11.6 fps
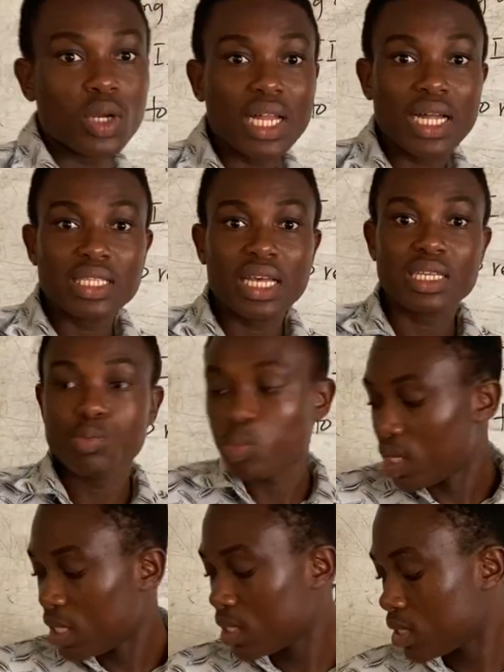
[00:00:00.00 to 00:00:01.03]
that
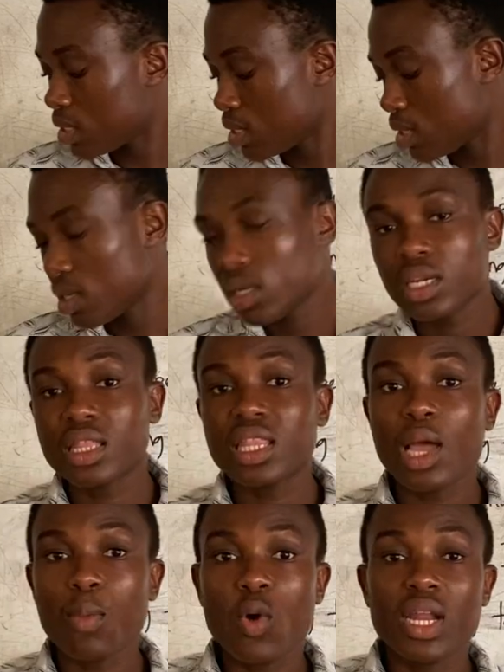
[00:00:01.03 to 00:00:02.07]
explains the
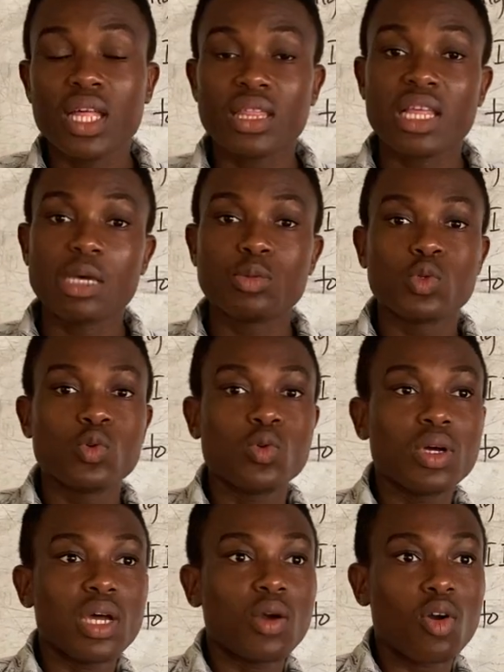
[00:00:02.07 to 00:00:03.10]
type 1 and type 2
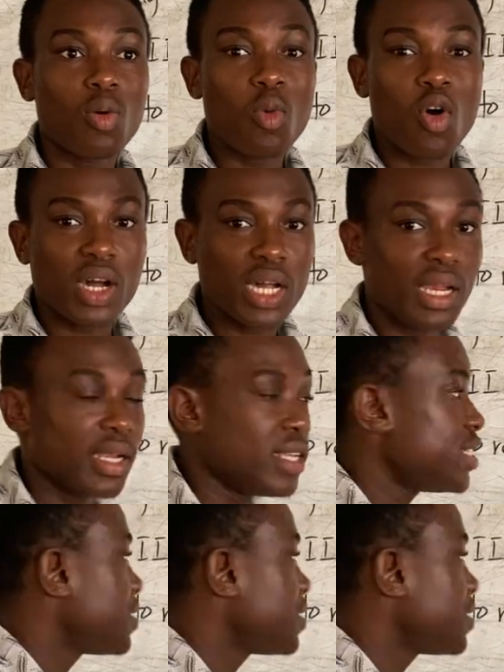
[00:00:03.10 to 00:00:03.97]
error more clearly.